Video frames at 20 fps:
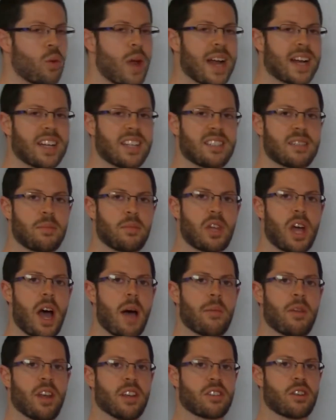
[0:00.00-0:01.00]
rectus
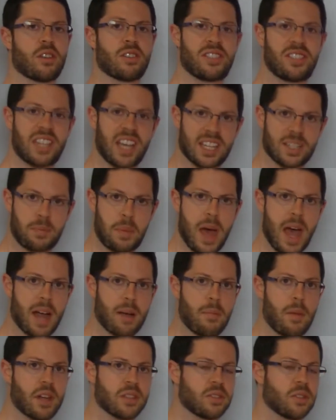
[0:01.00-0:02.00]
abdominis, or
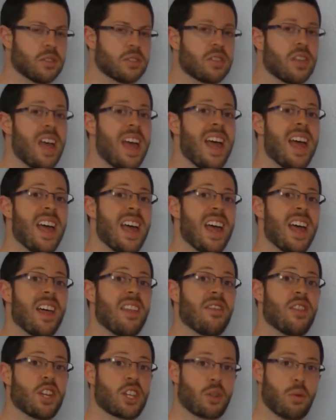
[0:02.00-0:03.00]
six-pack muscles,
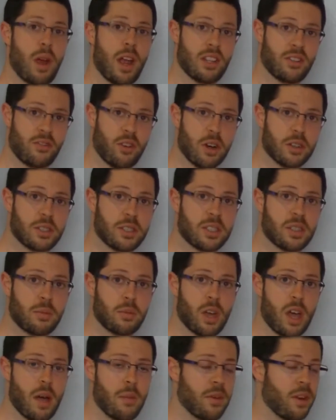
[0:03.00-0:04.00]
the transversus
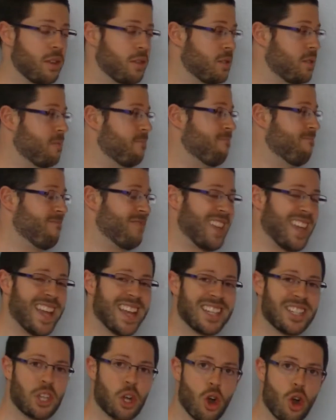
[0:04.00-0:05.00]
abdominis, the
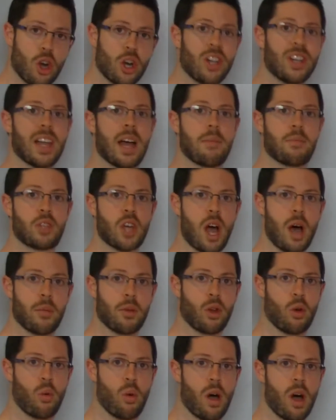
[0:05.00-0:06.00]
internal
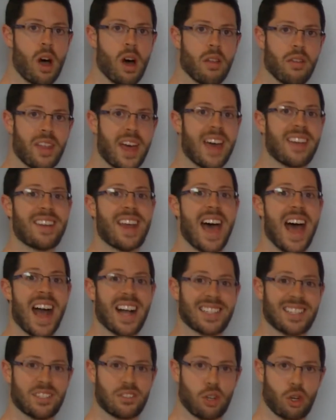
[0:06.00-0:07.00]
abdominal wall, that
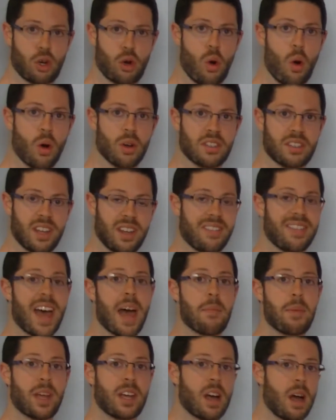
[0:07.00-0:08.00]
acts as a corset,
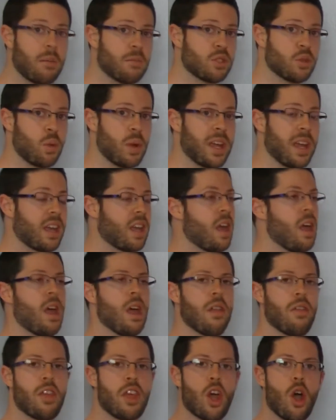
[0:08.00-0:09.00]
that becomes weak.
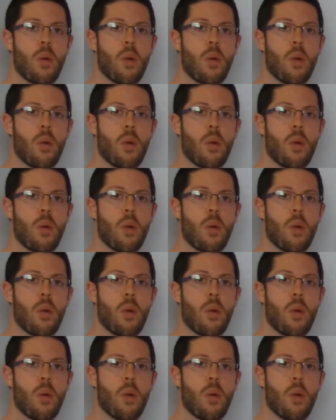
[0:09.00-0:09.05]
The